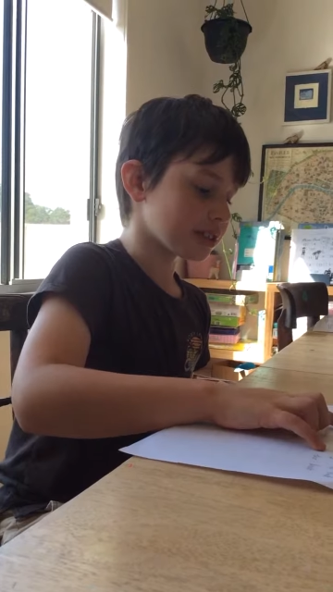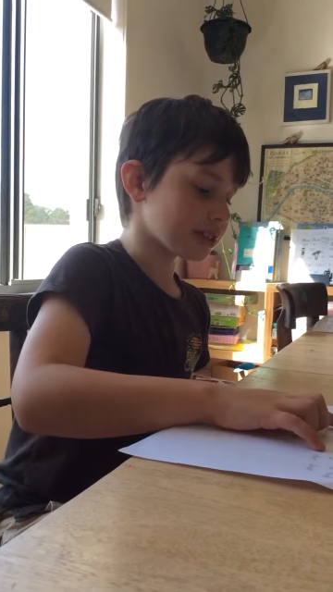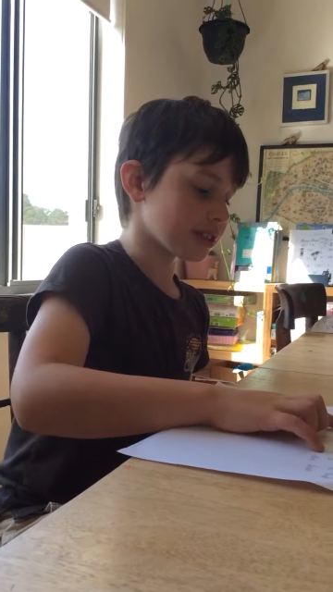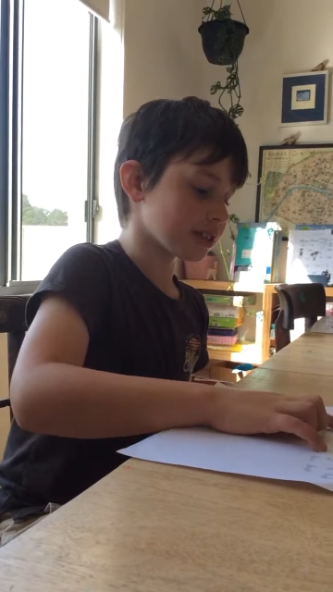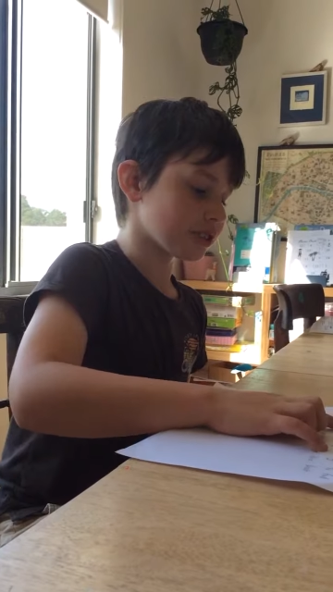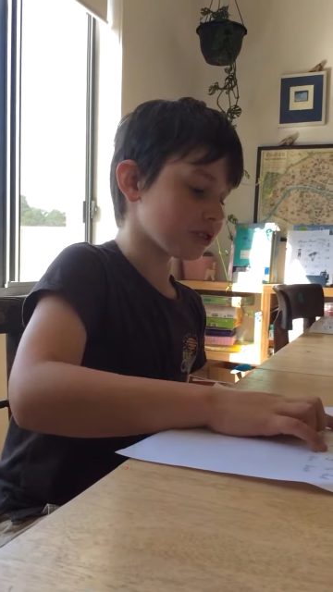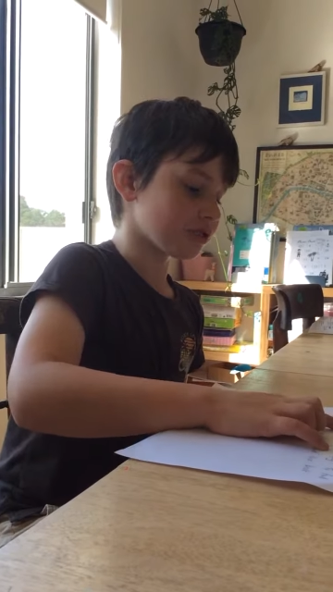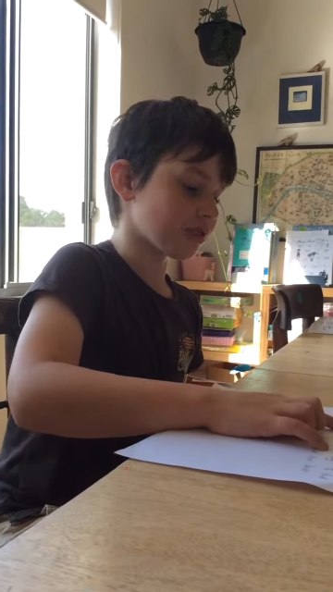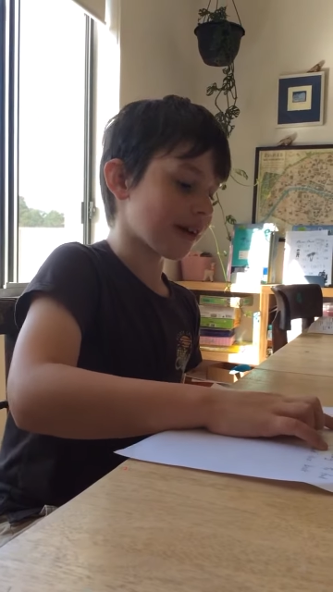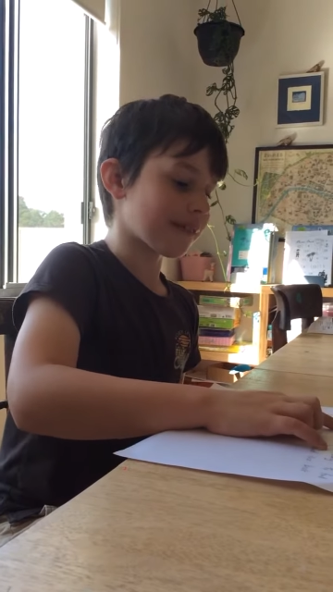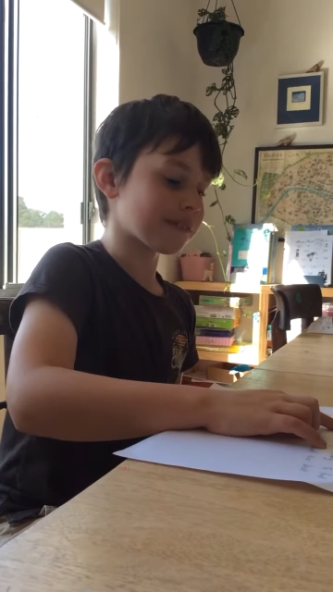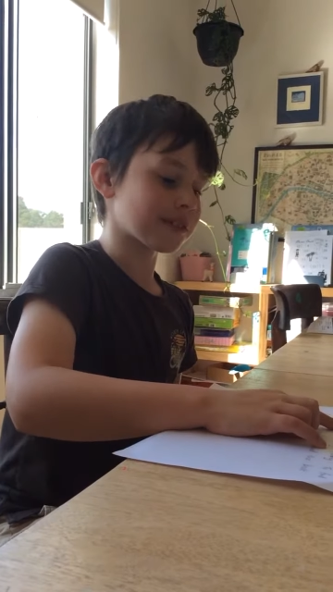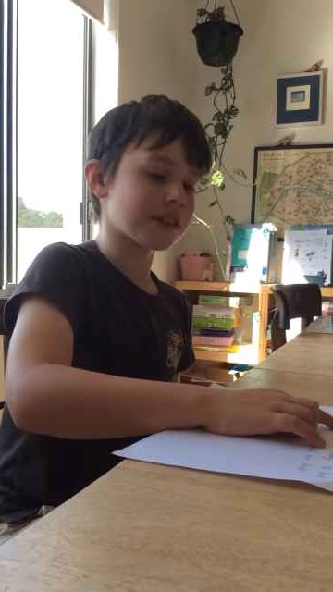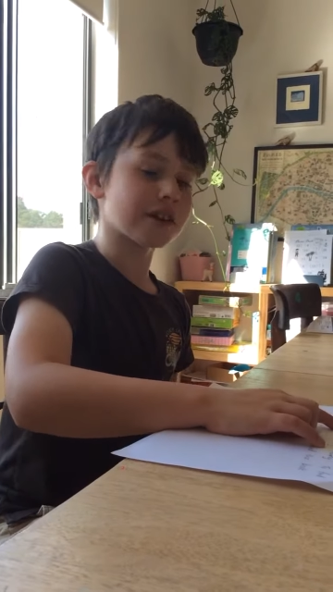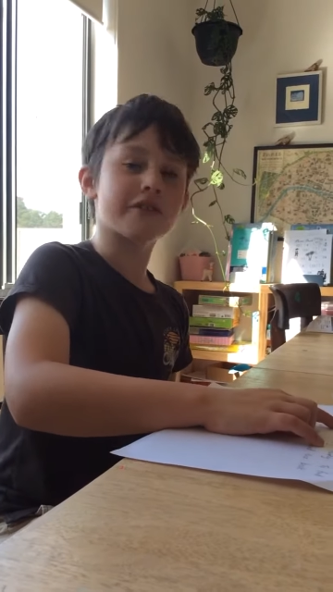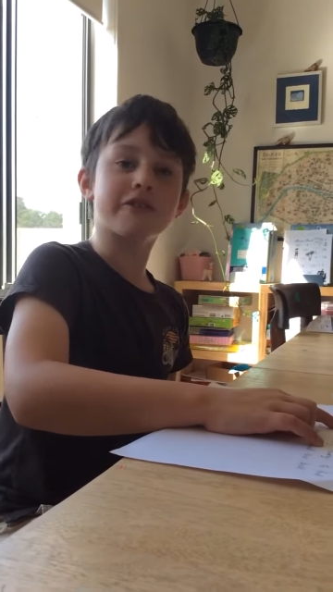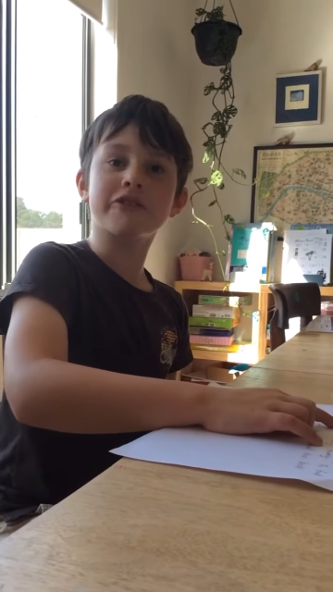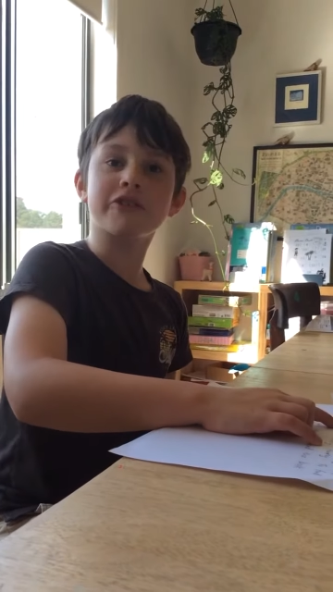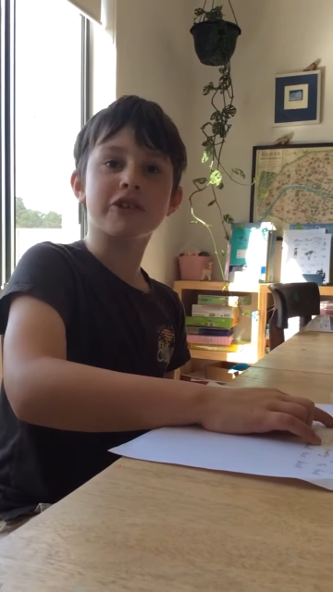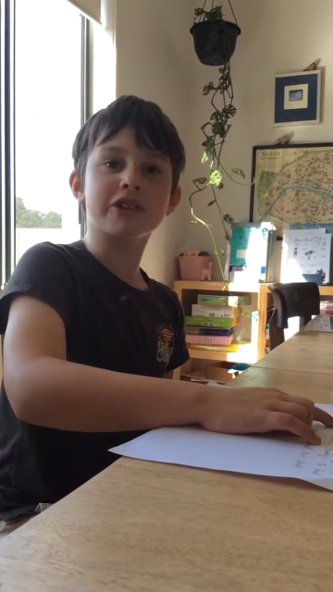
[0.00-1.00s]
to
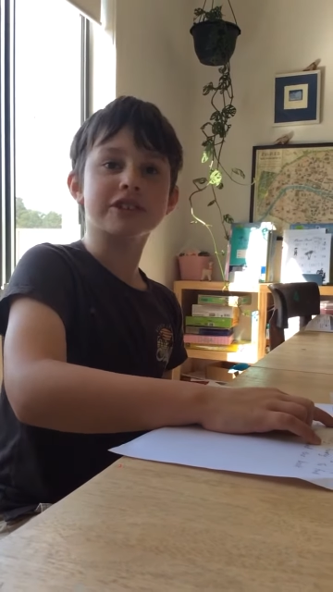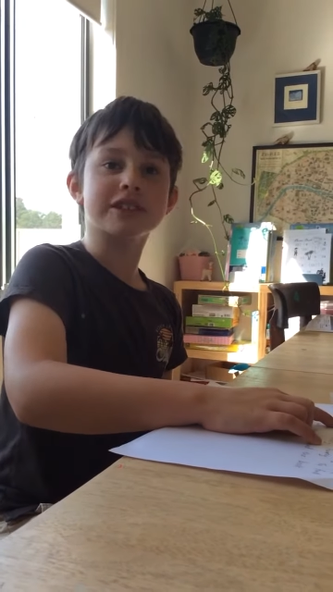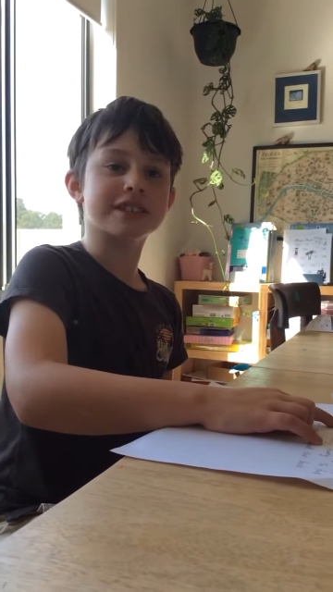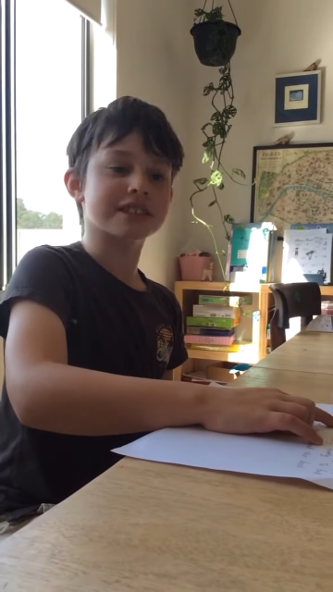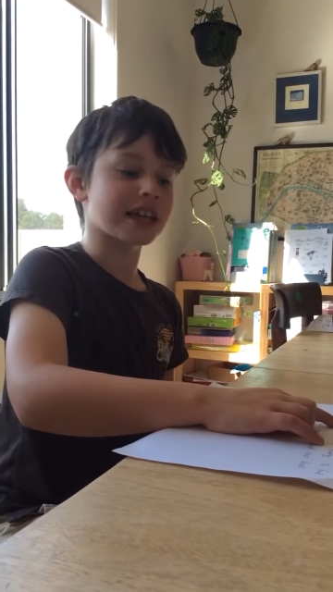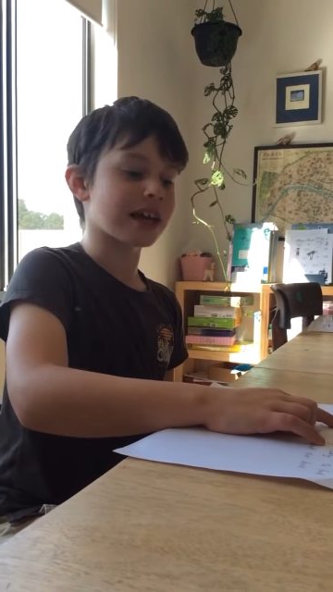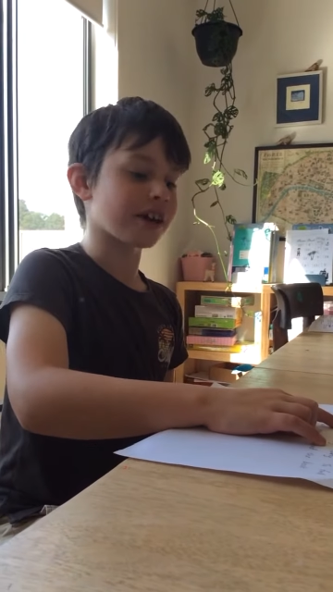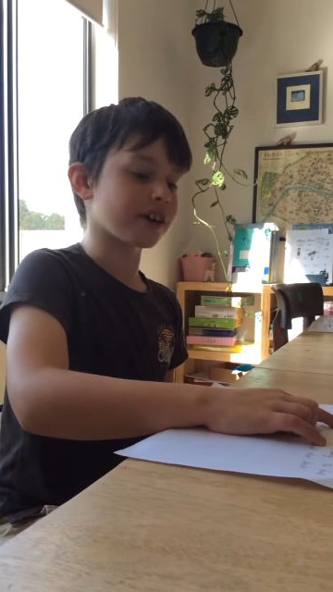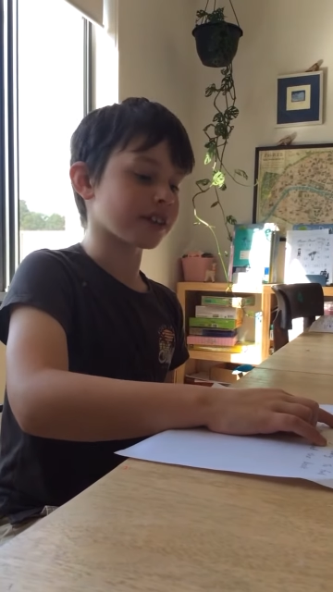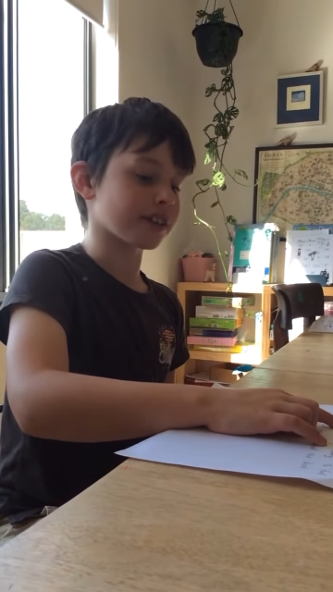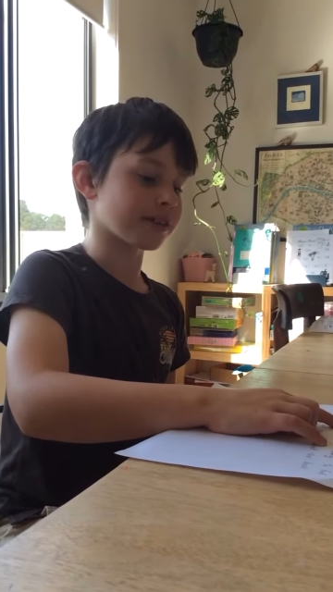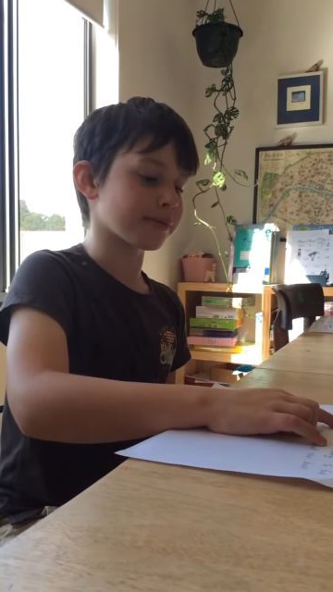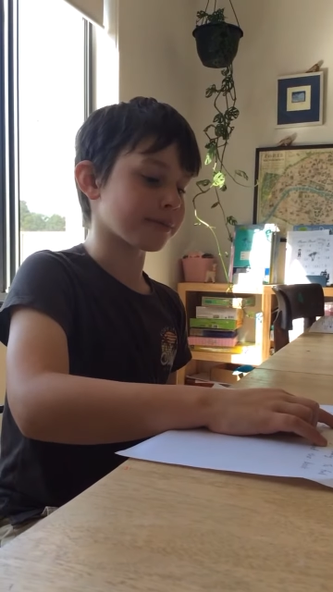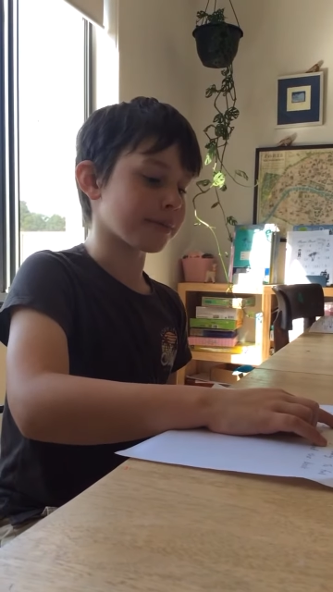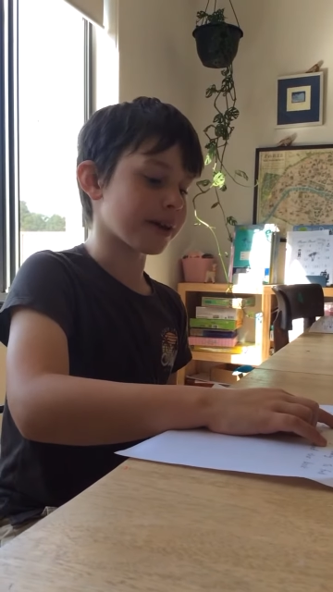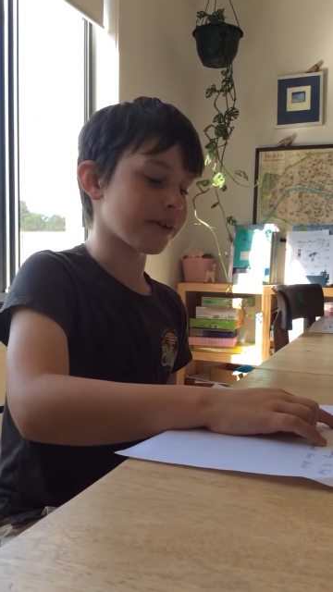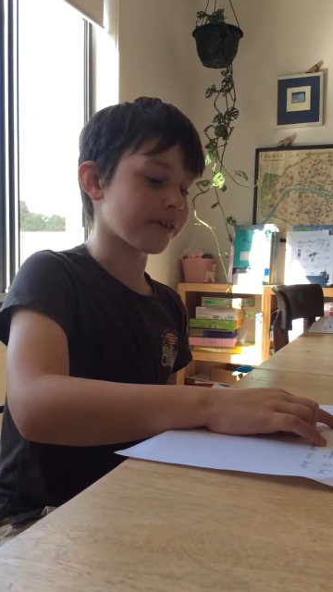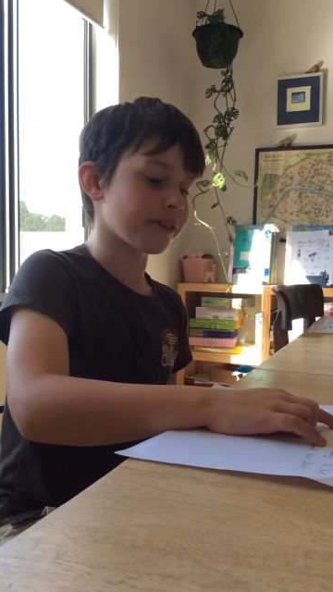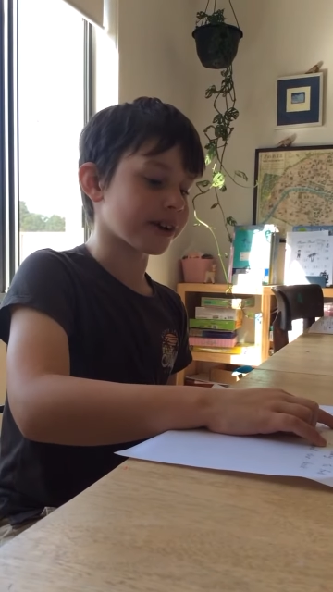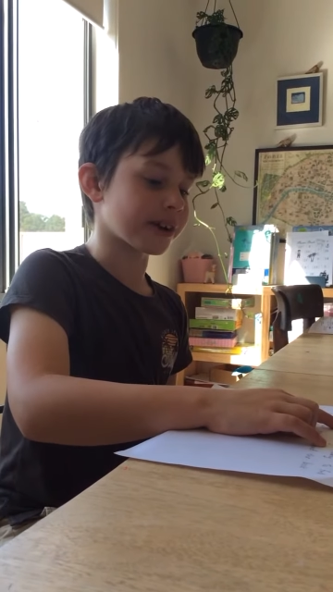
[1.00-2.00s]
travel across South
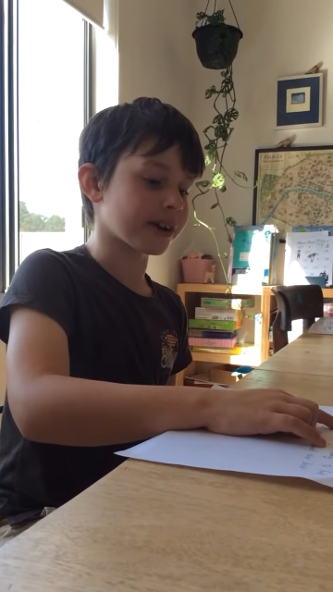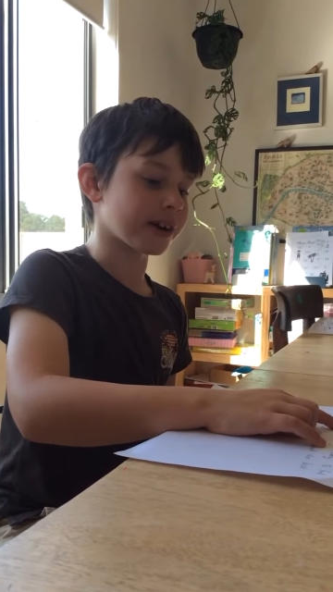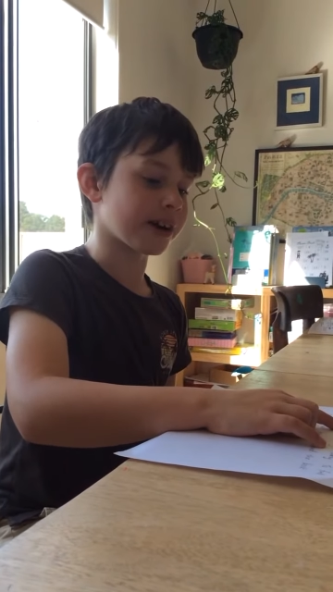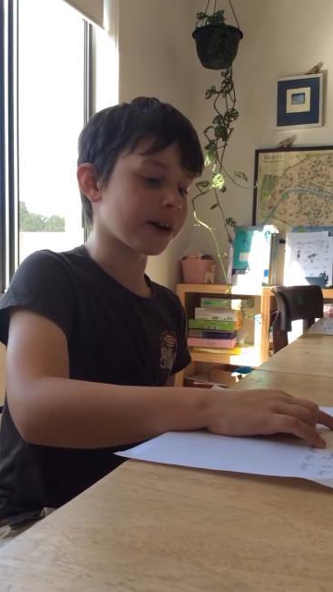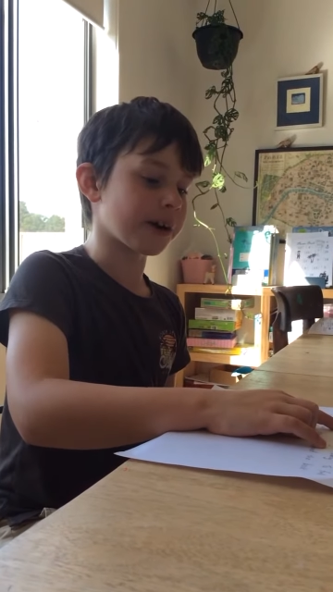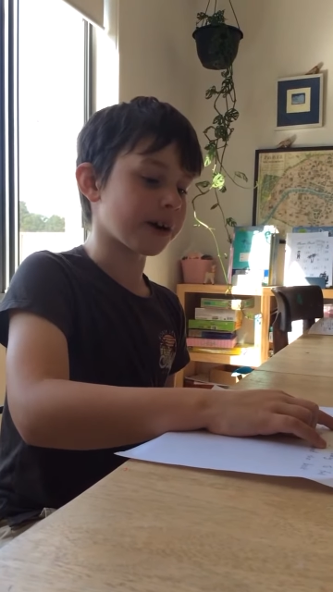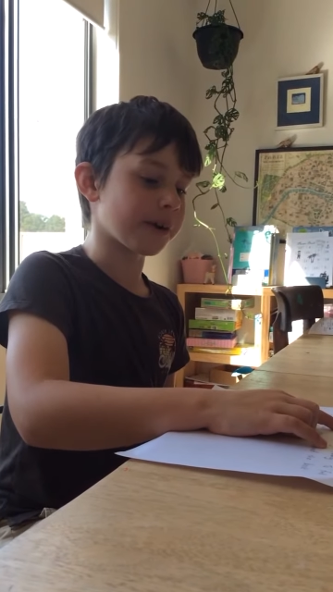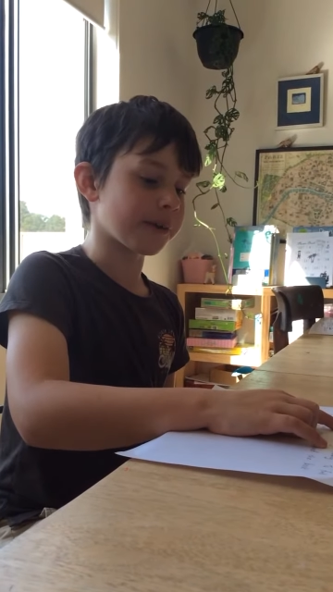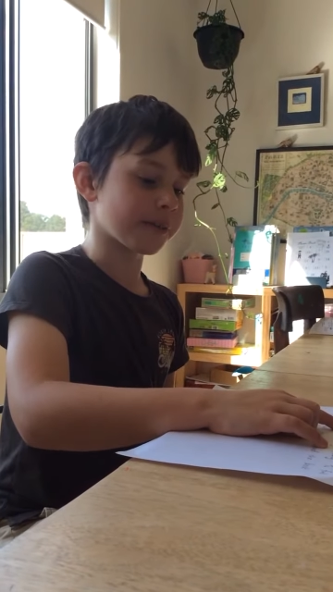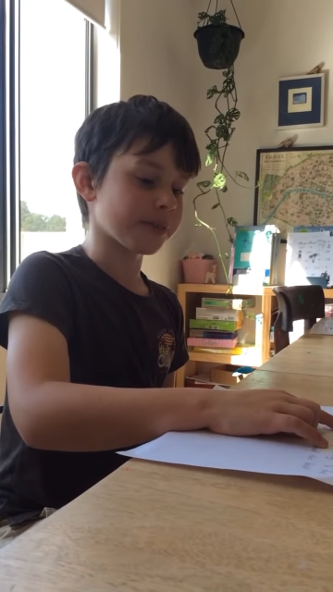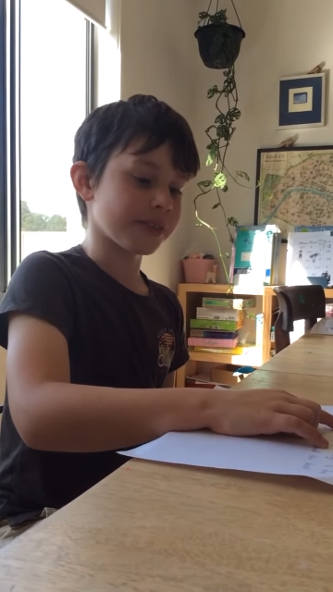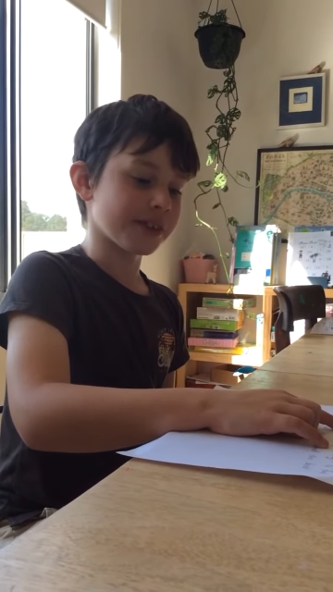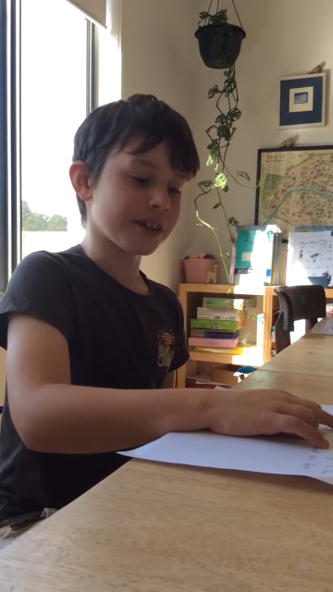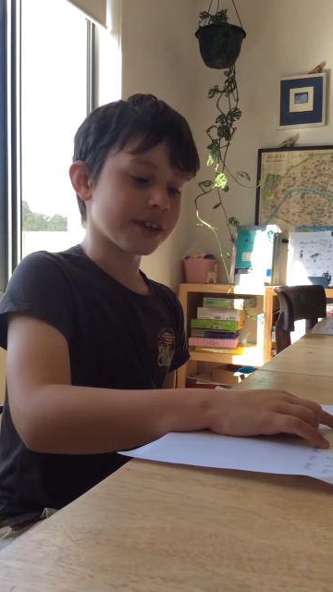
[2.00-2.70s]
America